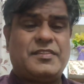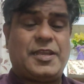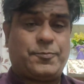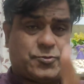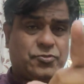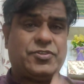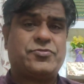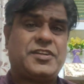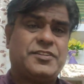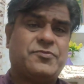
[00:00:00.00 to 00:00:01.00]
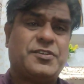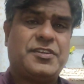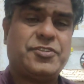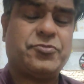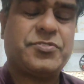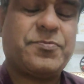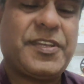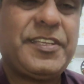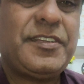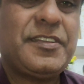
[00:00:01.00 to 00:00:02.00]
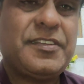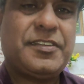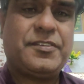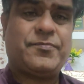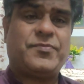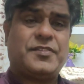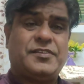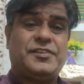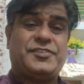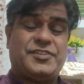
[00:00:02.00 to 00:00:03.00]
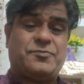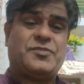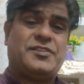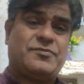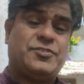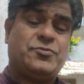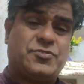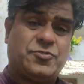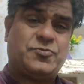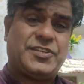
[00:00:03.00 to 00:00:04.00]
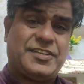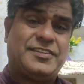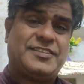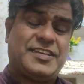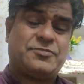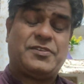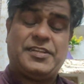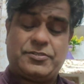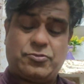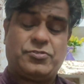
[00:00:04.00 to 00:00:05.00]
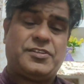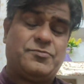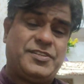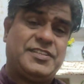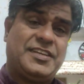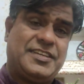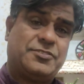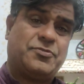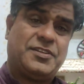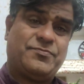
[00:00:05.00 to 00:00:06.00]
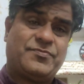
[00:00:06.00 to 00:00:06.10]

Absolutely the word used by German YouTube channels as well and social media as well.